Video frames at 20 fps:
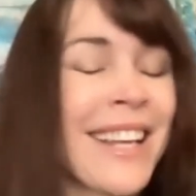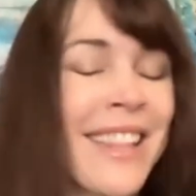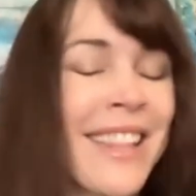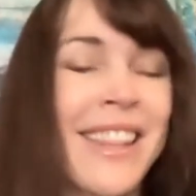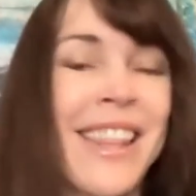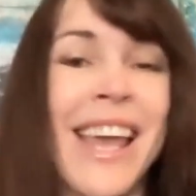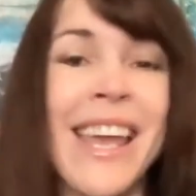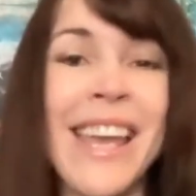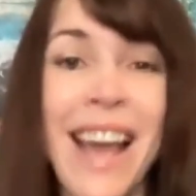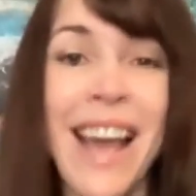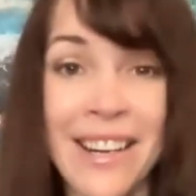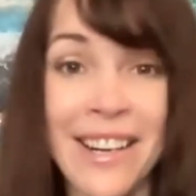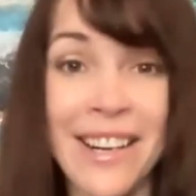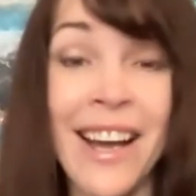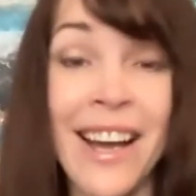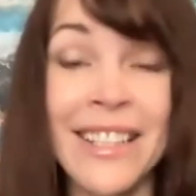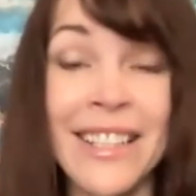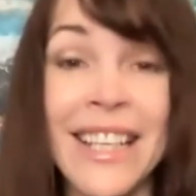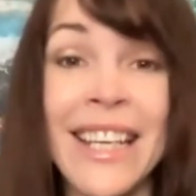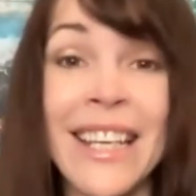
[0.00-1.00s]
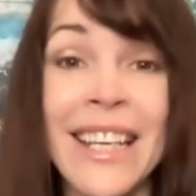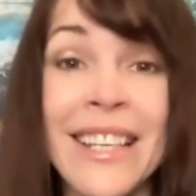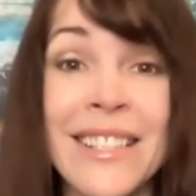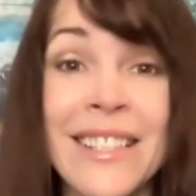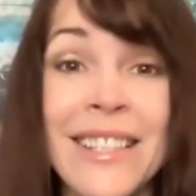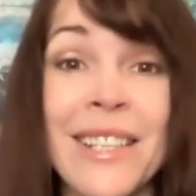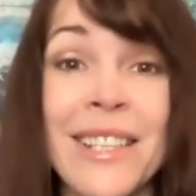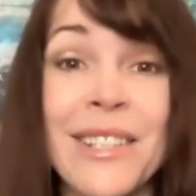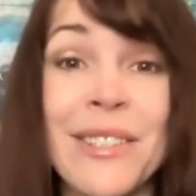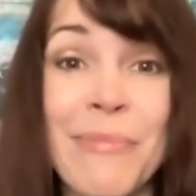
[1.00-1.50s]
They are not
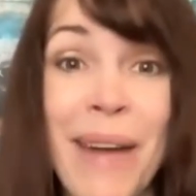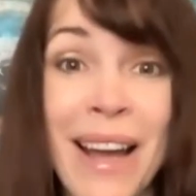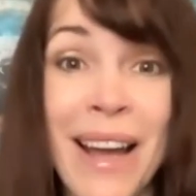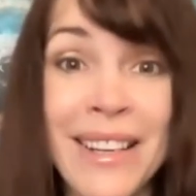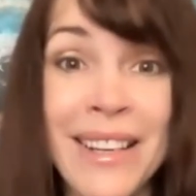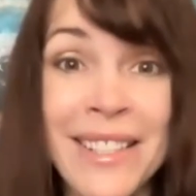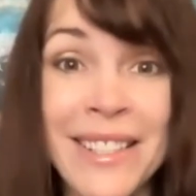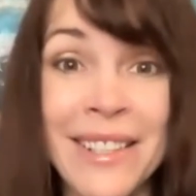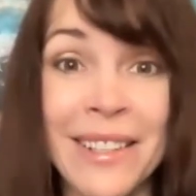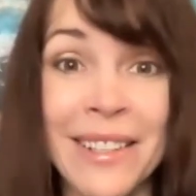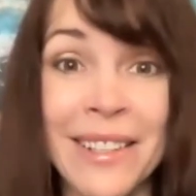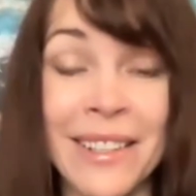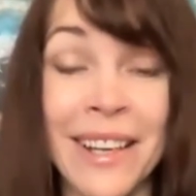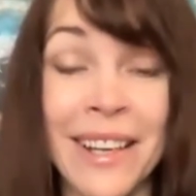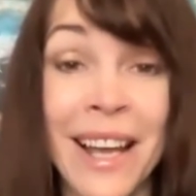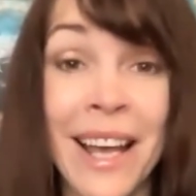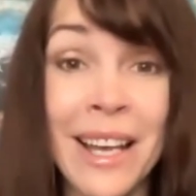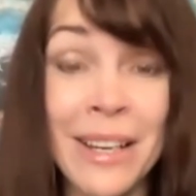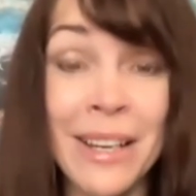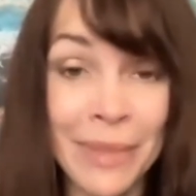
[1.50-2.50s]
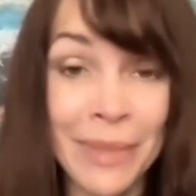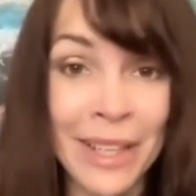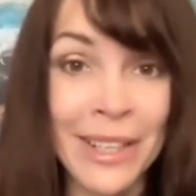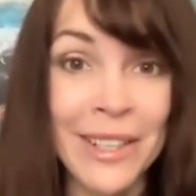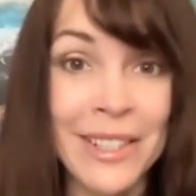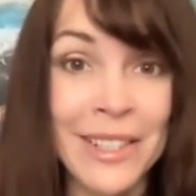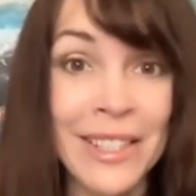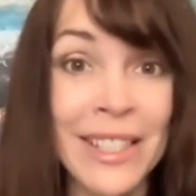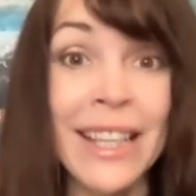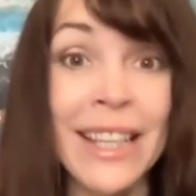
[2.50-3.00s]
easy to master
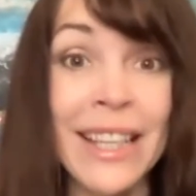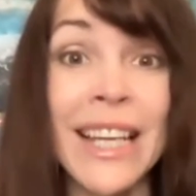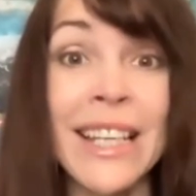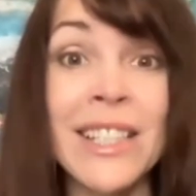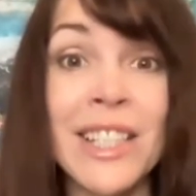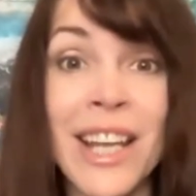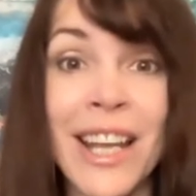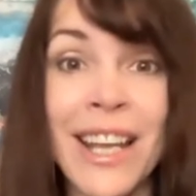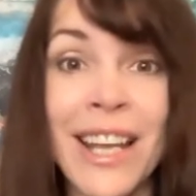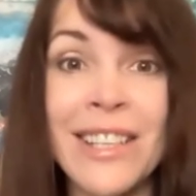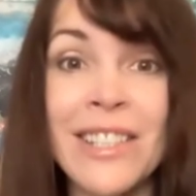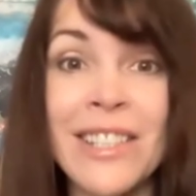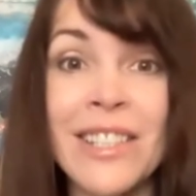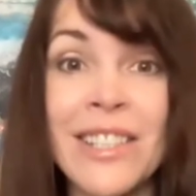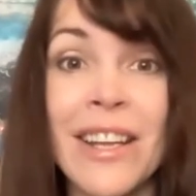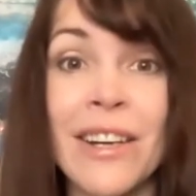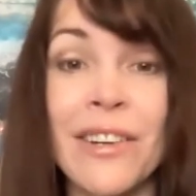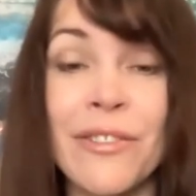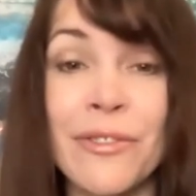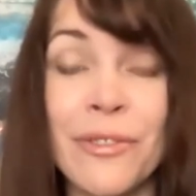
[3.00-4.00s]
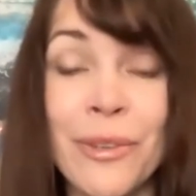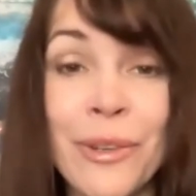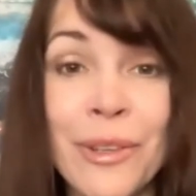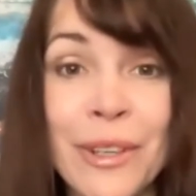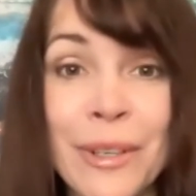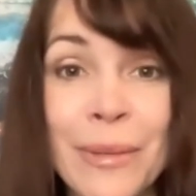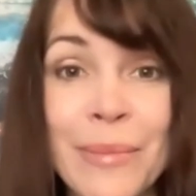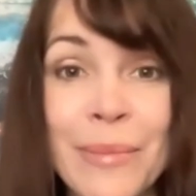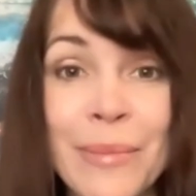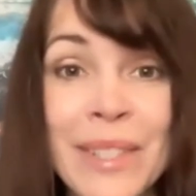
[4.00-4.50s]
because they change their
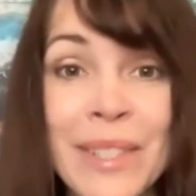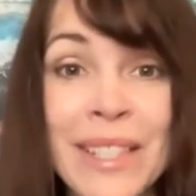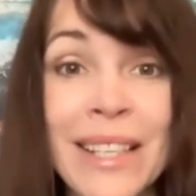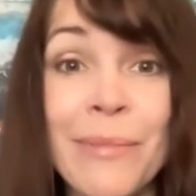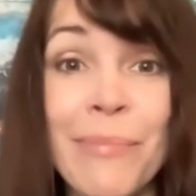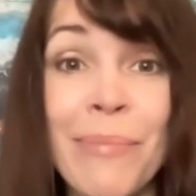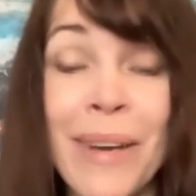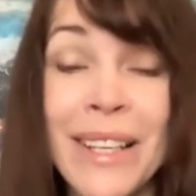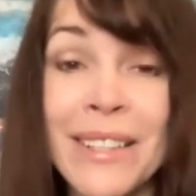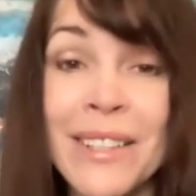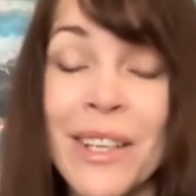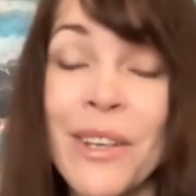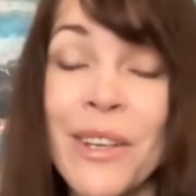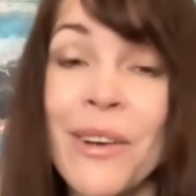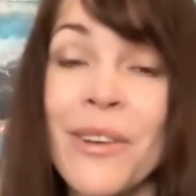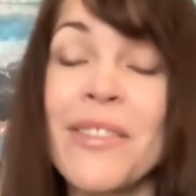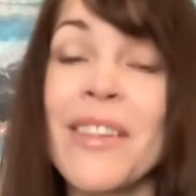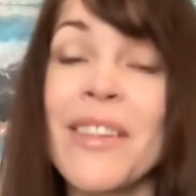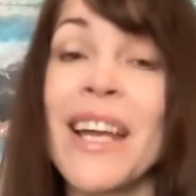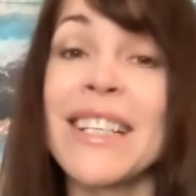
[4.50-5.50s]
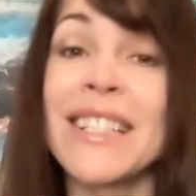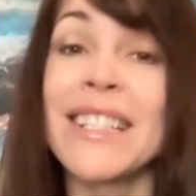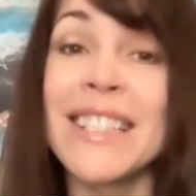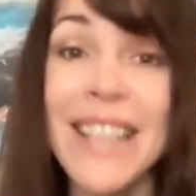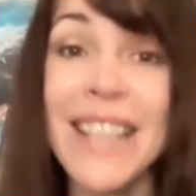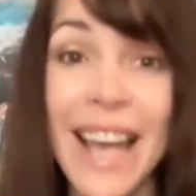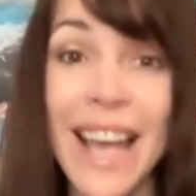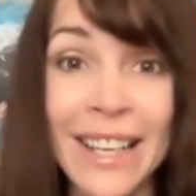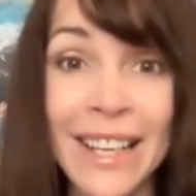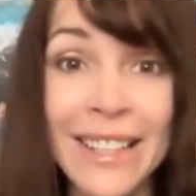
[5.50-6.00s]
forms depending on their
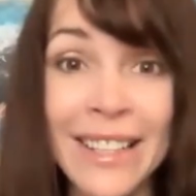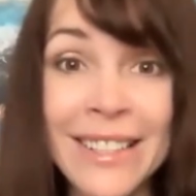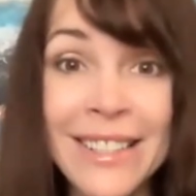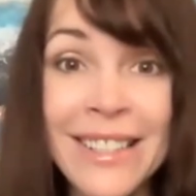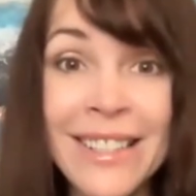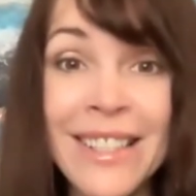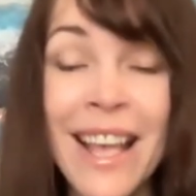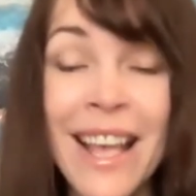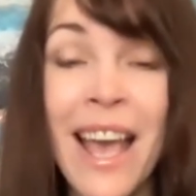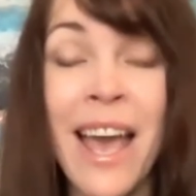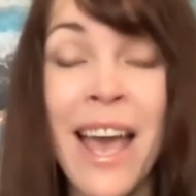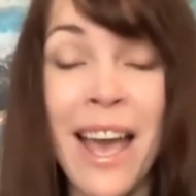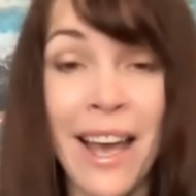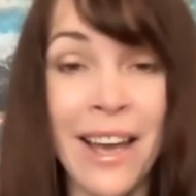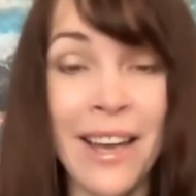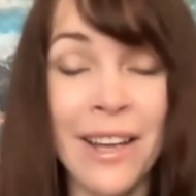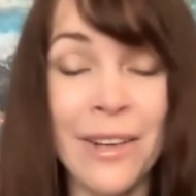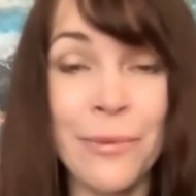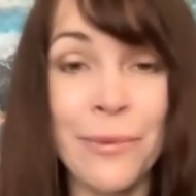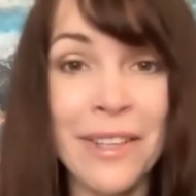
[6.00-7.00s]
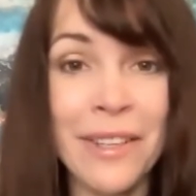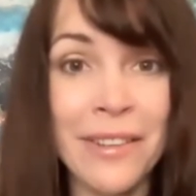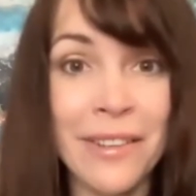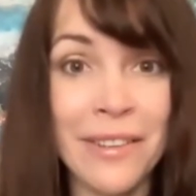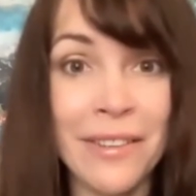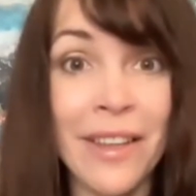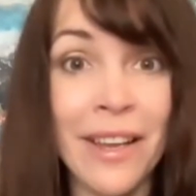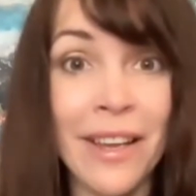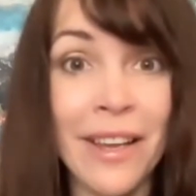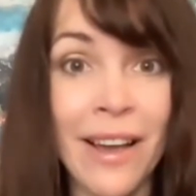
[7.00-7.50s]
tense and whether
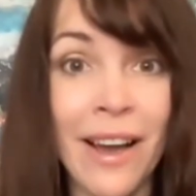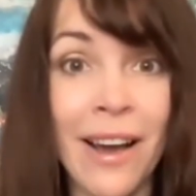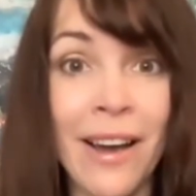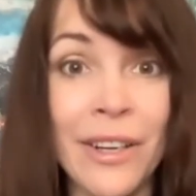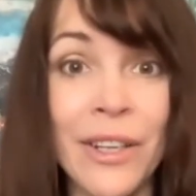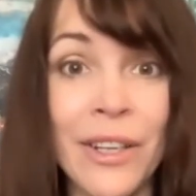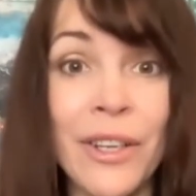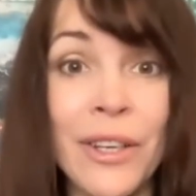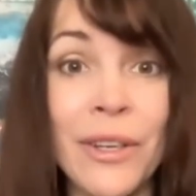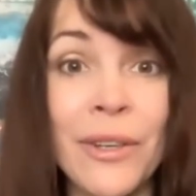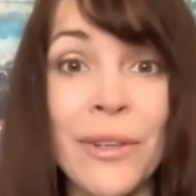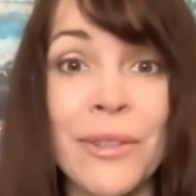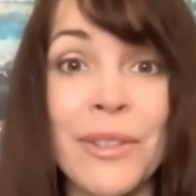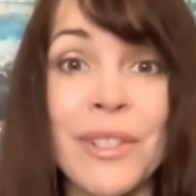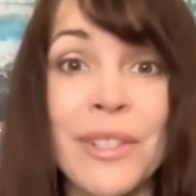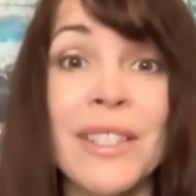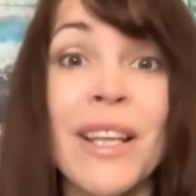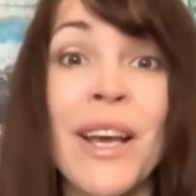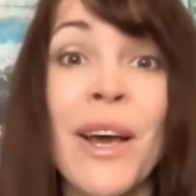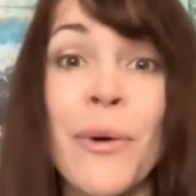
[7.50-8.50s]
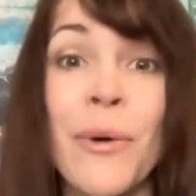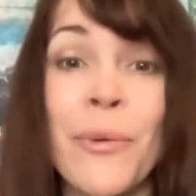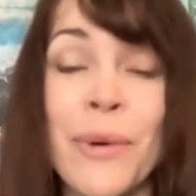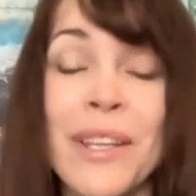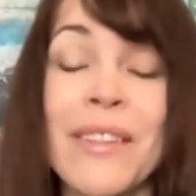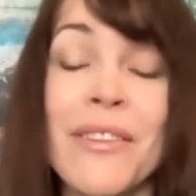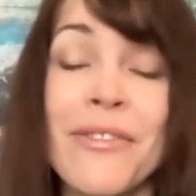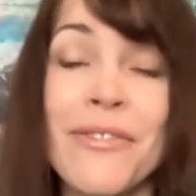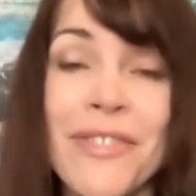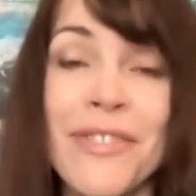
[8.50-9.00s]
they are used
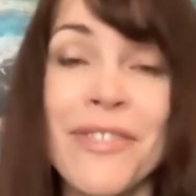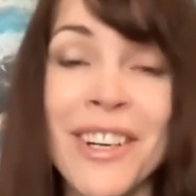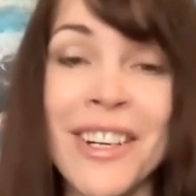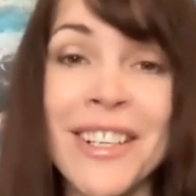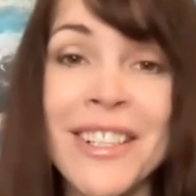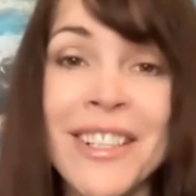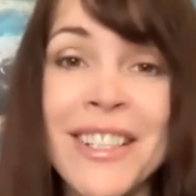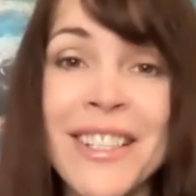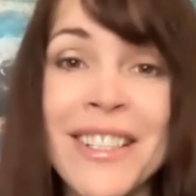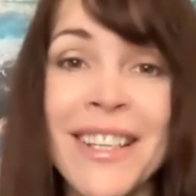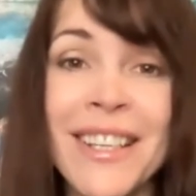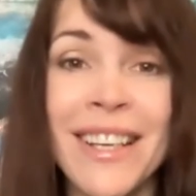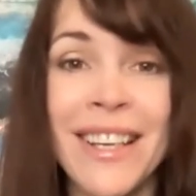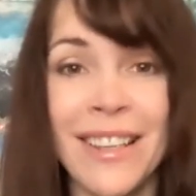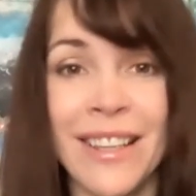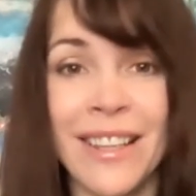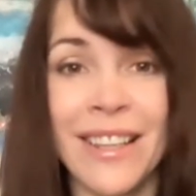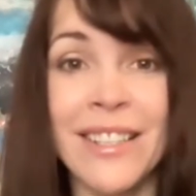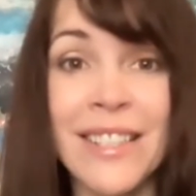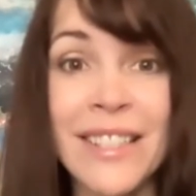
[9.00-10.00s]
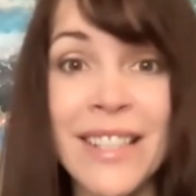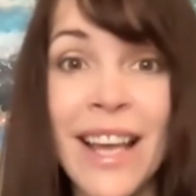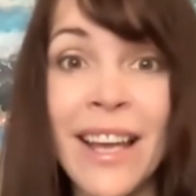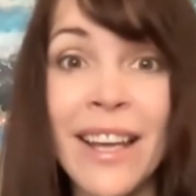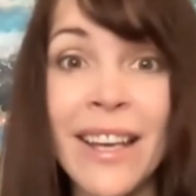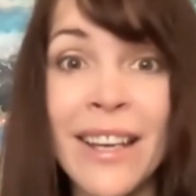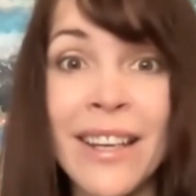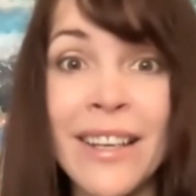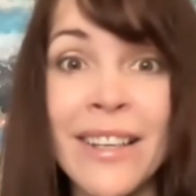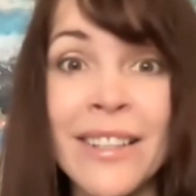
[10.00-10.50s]
with the first, the
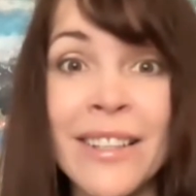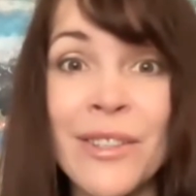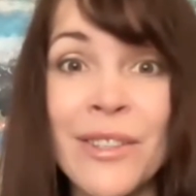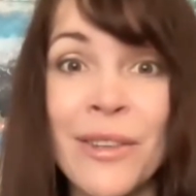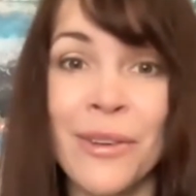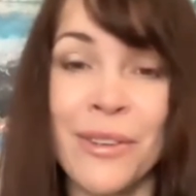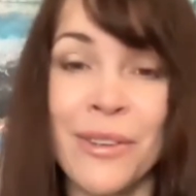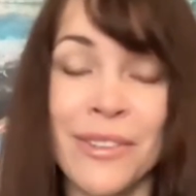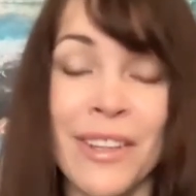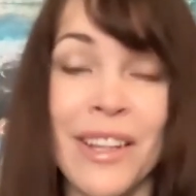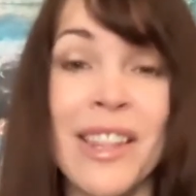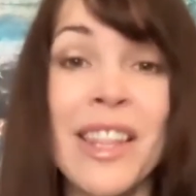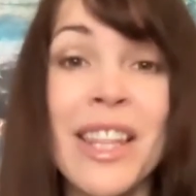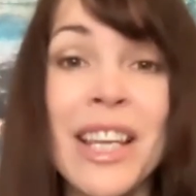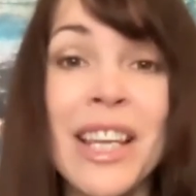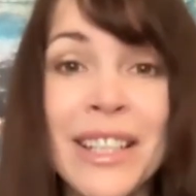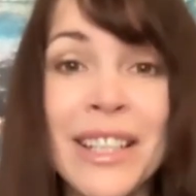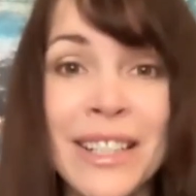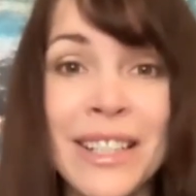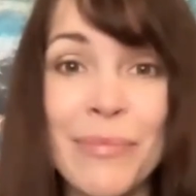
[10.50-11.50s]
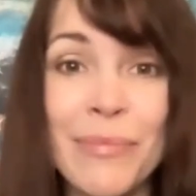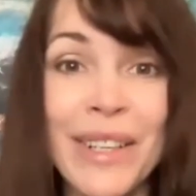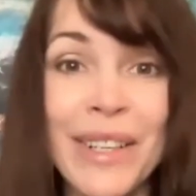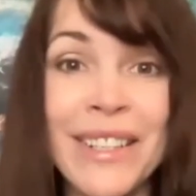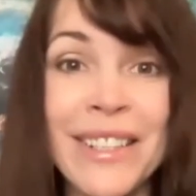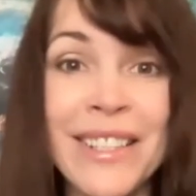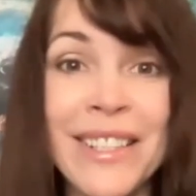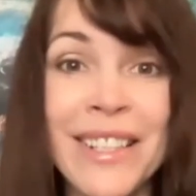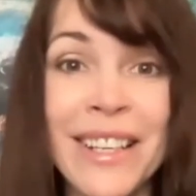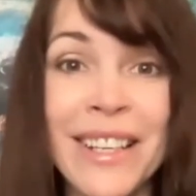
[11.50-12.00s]
second, or the third
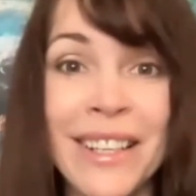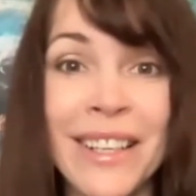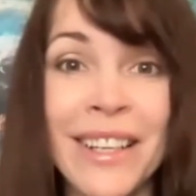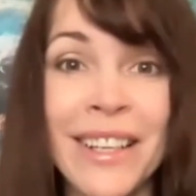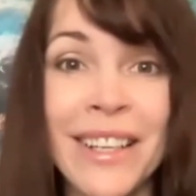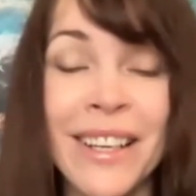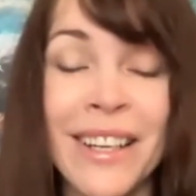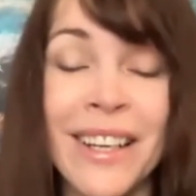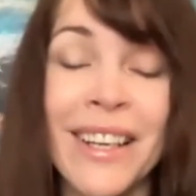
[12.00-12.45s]
person,